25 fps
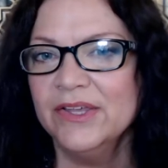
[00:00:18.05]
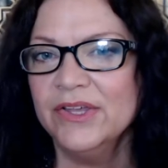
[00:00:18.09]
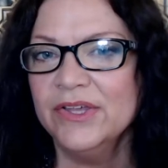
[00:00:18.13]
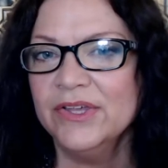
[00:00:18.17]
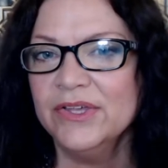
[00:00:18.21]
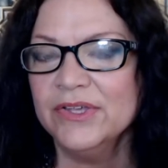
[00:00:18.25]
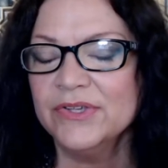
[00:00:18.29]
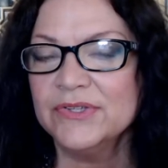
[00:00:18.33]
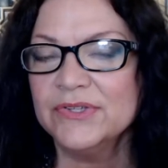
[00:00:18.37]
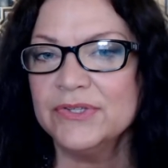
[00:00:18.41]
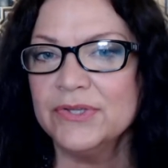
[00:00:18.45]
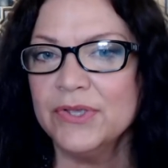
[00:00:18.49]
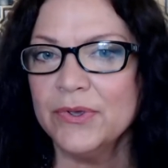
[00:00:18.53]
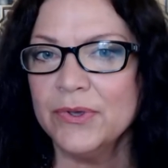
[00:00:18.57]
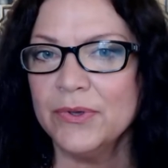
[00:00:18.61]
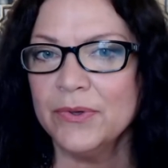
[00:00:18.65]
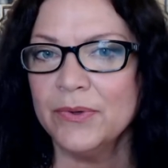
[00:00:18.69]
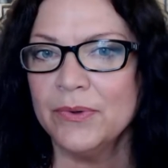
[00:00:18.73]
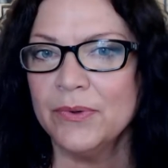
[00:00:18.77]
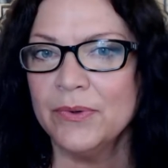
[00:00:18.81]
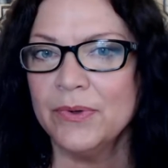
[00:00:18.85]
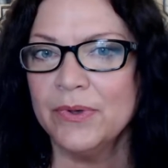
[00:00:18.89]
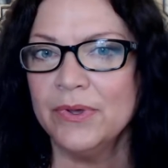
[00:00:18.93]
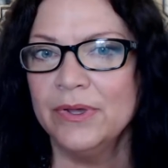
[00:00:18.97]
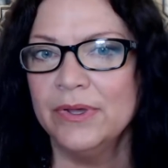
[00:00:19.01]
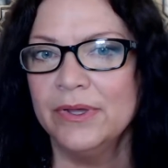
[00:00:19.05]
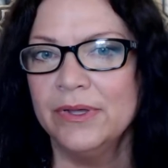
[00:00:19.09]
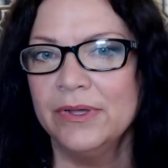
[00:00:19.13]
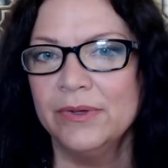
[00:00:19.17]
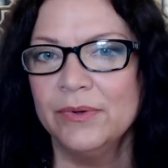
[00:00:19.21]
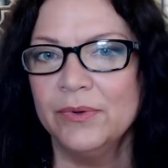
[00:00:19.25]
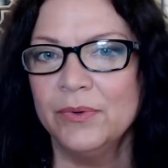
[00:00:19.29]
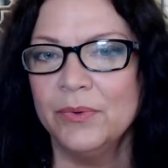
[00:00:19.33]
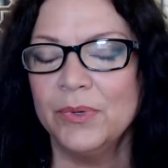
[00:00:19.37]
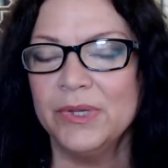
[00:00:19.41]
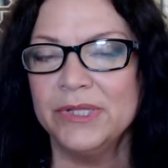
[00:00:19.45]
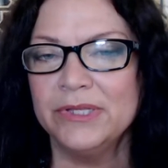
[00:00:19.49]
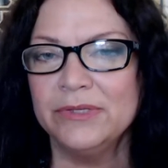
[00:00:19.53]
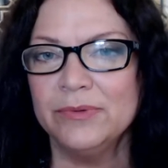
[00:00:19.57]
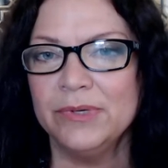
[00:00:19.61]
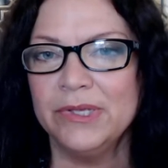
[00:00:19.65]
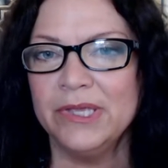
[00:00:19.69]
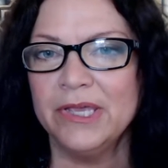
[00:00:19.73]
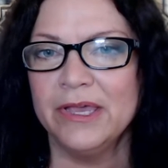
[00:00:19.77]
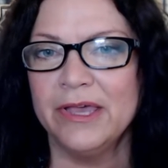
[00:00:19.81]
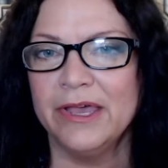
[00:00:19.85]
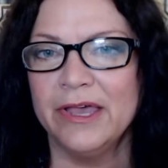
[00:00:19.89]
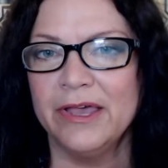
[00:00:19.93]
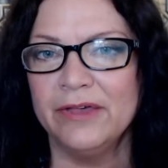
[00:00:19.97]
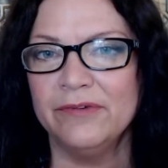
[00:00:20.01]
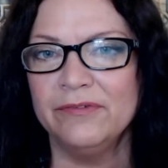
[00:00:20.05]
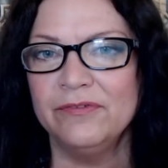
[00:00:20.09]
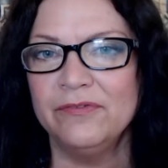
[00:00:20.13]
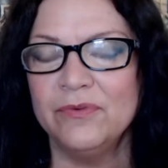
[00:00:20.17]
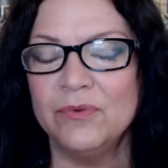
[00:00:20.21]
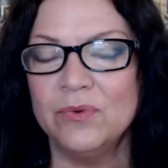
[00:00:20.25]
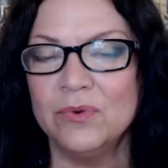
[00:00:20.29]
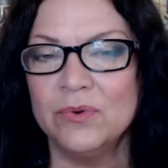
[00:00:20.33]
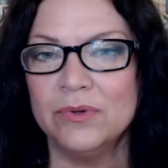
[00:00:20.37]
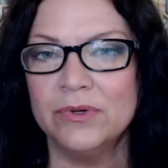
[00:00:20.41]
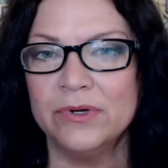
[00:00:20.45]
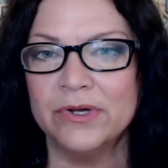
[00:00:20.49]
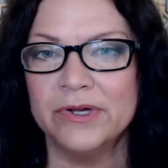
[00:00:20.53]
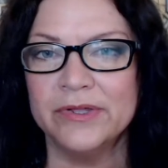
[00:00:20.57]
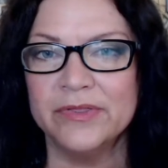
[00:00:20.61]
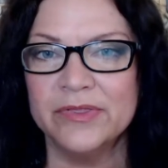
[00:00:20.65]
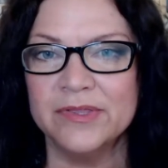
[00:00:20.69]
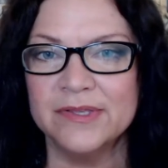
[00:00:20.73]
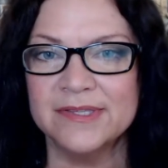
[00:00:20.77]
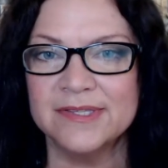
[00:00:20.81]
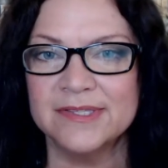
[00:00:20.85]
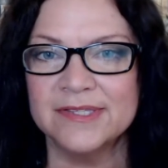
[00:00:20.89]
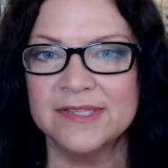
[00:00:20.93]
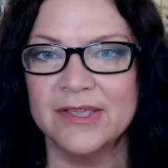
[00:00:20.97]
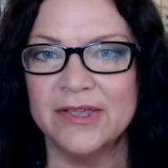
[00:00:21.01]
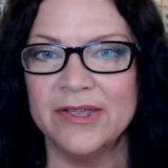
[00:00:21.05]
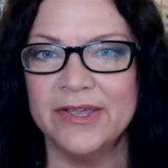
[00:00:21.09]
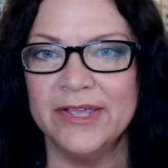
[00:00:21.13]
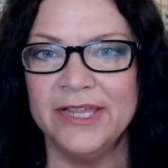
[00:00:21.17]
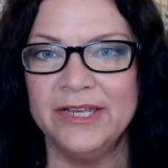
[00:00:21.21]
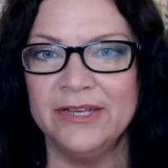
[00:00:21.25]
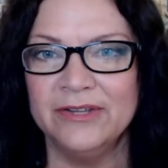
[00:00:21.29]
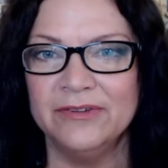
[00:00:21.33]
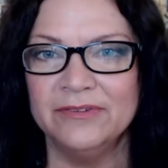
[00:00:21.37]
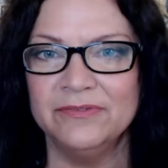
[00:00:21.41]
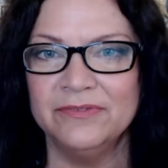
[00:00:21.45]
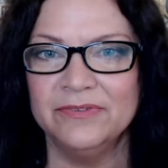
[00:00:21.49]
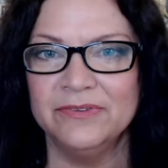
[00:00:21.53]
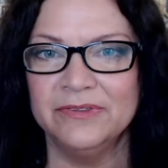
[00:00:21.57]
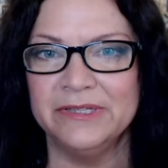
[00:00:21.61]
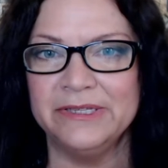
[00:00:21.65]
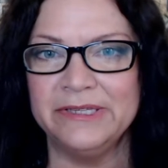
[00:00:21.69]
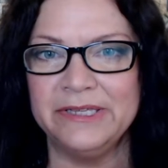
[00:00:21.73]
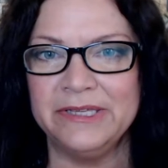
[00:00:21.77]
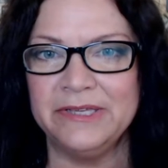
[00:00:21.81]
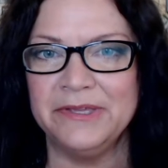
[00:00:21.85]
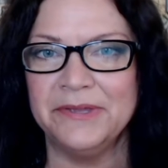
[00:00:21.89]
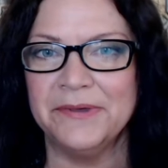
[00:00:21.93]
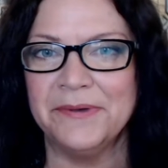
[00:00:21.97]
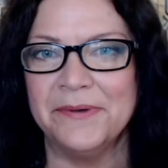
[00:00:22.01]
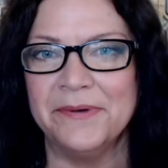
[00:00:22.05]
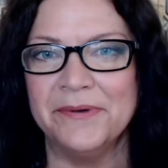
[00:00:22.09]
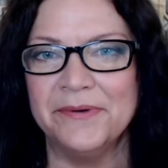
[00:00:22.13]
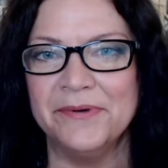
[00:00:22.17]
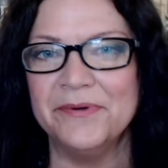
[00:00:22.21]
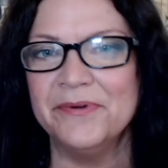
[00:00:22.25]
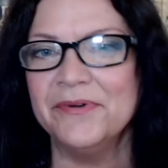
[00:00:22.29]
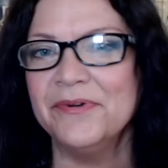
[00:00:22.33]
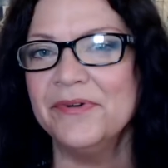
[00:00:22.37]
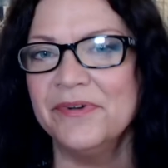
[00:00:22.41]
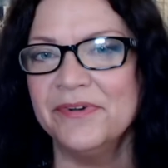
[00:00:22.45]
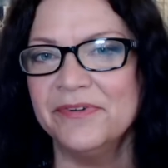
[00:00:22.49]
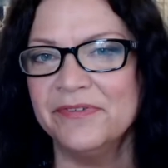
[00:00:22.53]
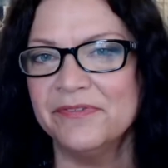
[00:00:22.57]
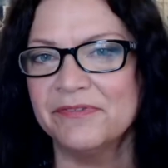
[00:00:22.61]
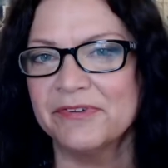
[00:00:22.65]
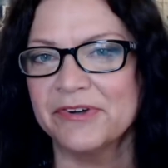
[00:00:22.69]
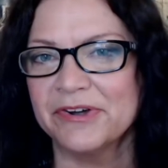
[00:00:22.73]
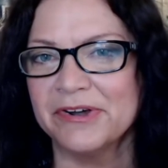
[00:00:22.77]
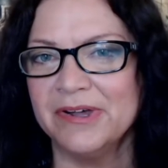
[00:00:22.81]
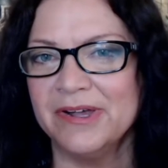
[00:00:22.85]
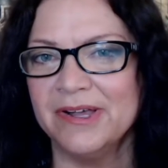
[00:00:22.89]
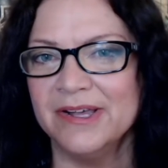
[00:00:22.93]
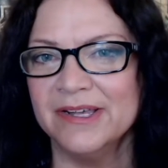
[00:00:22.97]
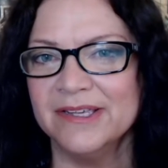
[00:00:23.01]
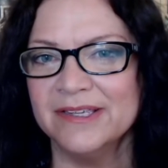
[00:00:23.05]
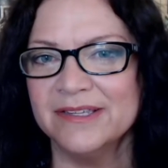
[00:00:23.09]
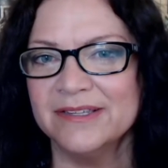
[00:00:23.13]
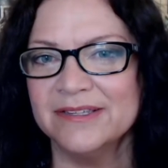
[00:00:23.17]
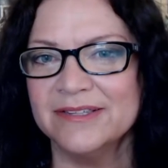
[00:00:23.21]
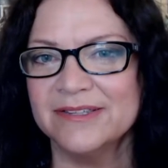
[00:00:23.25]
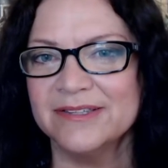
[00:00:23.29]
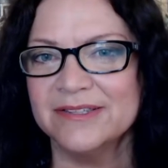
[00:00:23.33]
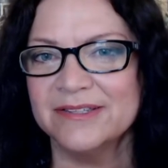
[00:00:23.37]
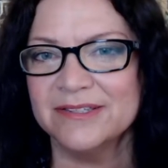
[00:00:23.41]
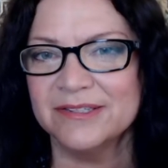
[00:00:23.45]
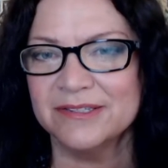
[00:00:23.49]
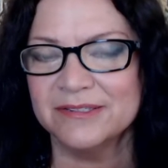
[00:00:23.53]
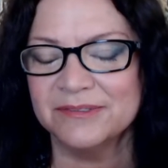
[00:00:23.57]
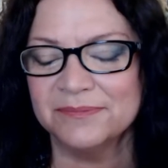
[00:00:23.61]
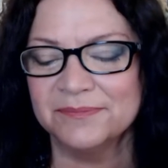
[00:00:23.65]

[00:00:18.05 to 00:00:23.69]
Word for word: So, what do we have for the sign of Leo for August?